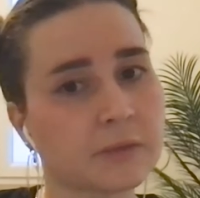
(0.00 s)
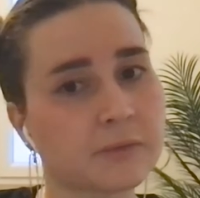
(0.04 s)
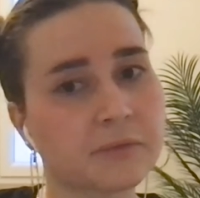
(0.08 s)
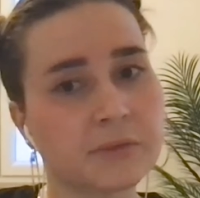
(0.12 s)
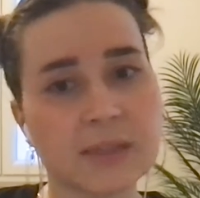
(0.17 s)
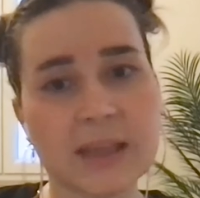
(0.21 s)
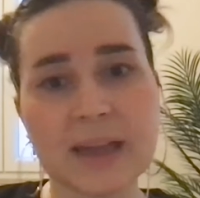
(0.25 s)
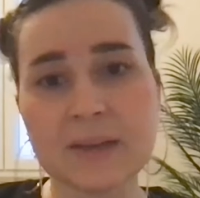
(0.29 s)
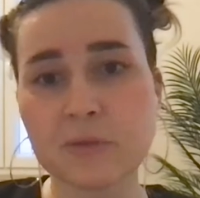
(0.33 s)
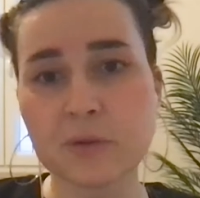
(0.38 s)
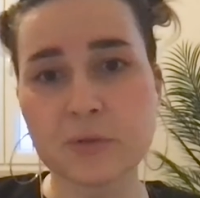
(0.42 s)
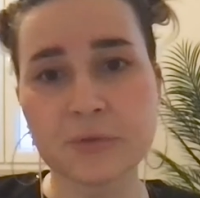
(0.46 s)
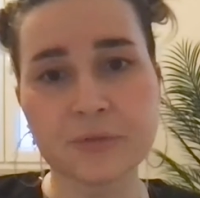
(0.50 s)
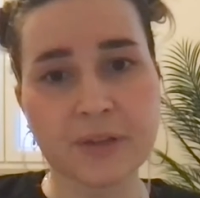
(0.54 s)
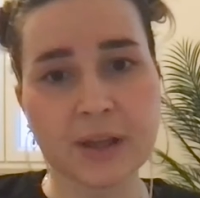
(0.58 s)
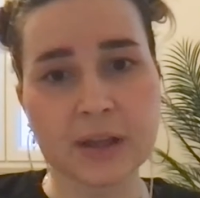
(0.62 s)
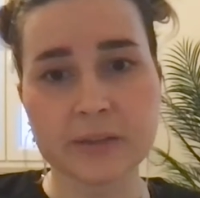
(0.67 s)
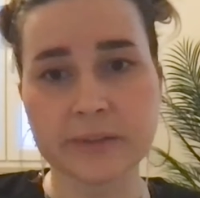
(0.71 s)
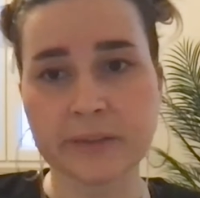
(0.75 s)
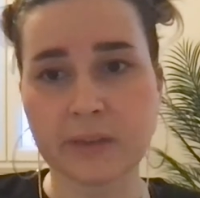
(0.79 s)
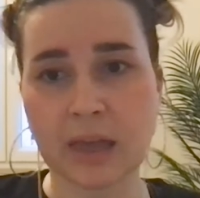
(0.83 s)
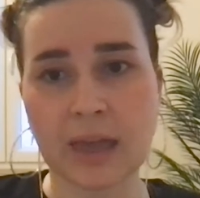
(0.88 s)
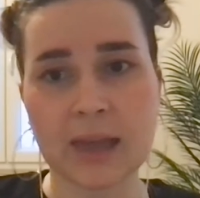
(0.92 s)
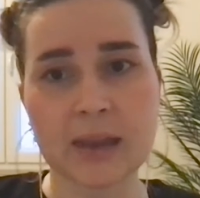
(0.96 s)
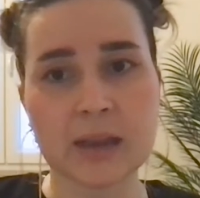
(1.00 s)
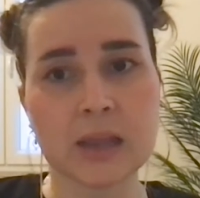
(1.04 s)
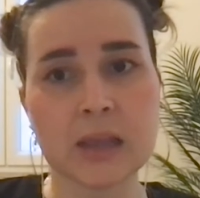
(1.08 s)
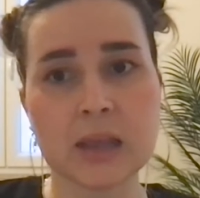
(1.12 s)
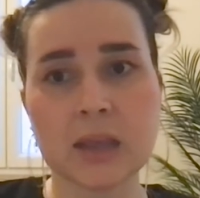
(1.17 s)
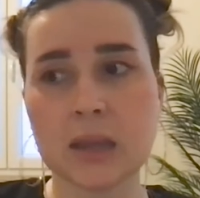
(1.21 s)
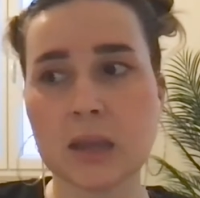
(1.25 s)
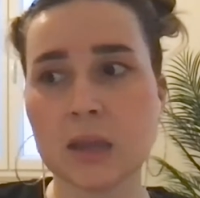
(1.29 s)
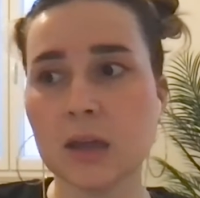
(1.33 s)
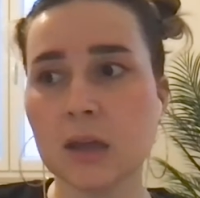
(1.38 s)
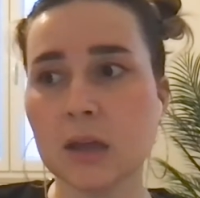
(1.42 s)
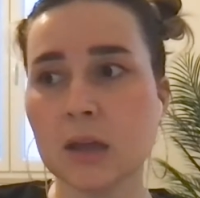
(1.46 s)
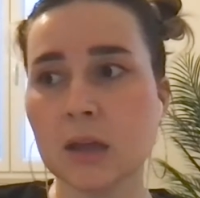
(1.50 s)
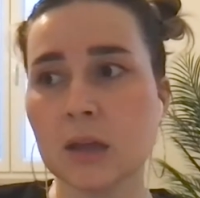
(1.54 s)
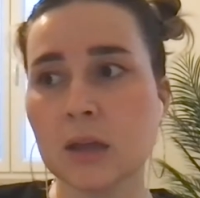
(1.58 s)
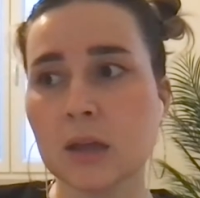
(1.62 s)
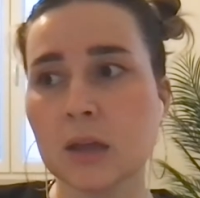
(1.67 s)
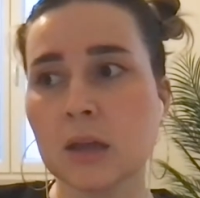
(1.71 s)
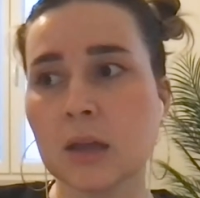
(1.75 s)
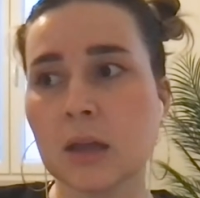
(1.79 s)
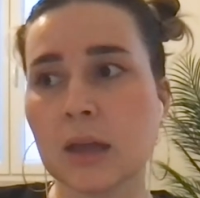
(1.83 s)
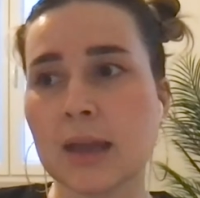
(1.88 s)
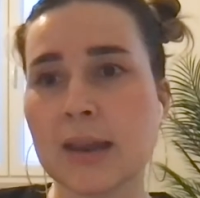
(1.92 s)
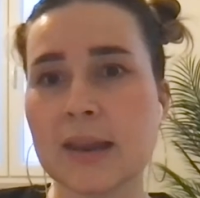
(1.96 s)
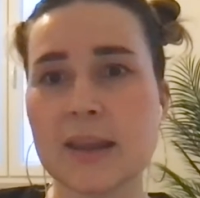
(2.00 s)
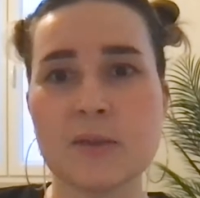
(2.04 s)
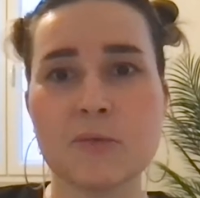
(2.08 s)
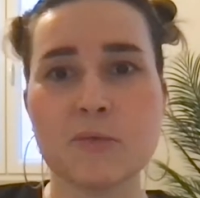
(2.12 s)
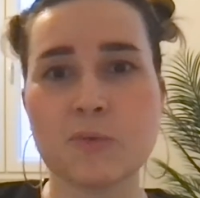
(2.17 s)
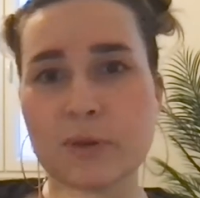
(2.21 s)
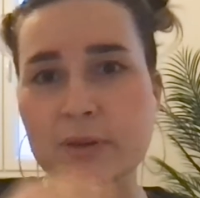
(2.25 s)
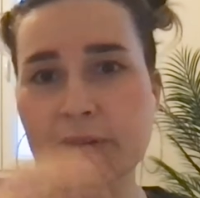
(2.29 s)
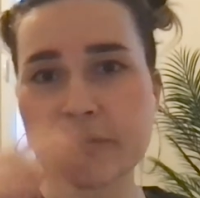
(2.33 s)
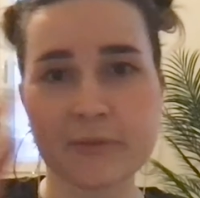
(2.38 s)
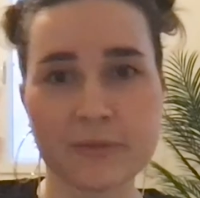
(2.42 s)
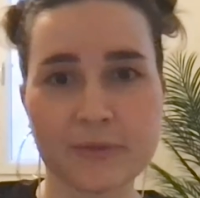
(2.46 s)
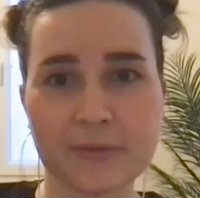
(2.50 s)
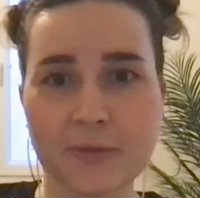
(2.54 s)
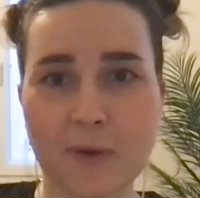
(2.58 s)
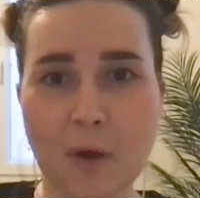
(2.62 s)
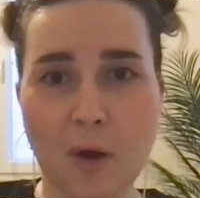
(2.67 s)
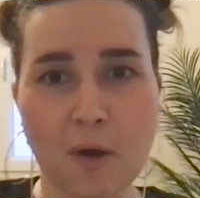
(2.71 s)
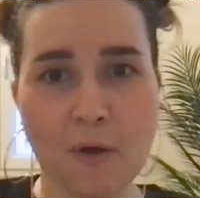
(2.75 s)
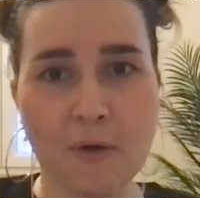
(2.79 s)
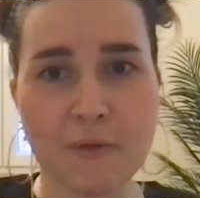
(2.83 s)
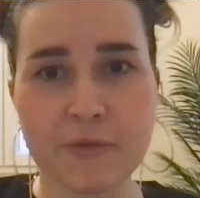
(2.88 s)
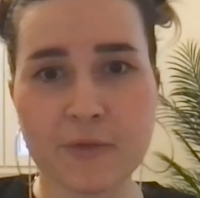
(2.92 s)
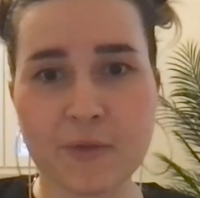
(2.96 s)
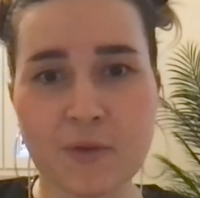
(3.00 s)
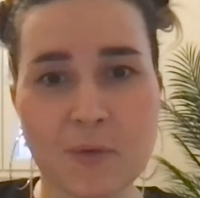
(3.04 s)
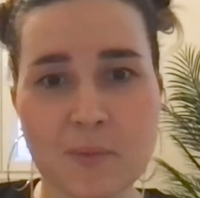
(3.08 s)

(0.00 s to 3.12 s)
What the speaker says: Never felt any whiff of